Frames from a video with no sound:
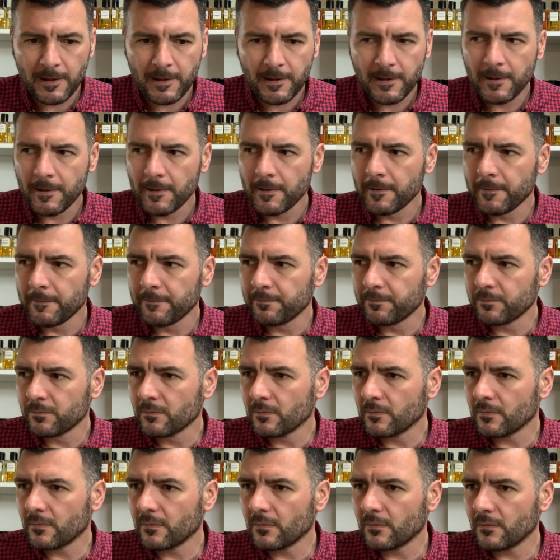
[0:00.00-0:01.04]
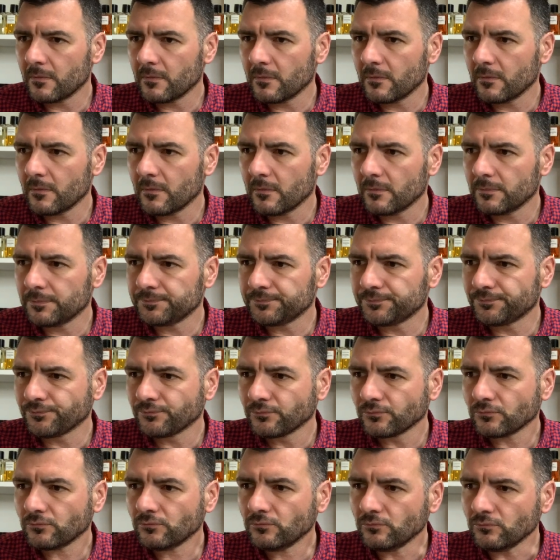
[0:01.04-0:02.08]

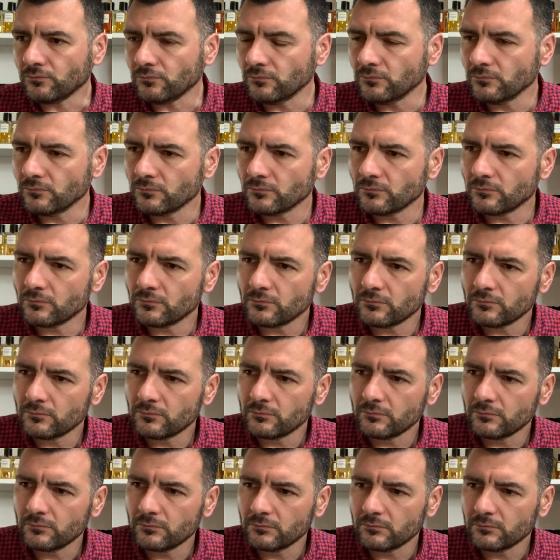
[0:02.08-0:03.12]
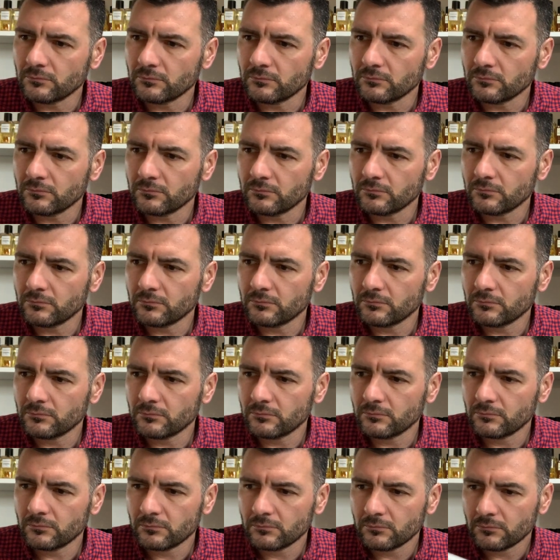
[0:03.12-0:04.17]
(no one is talking)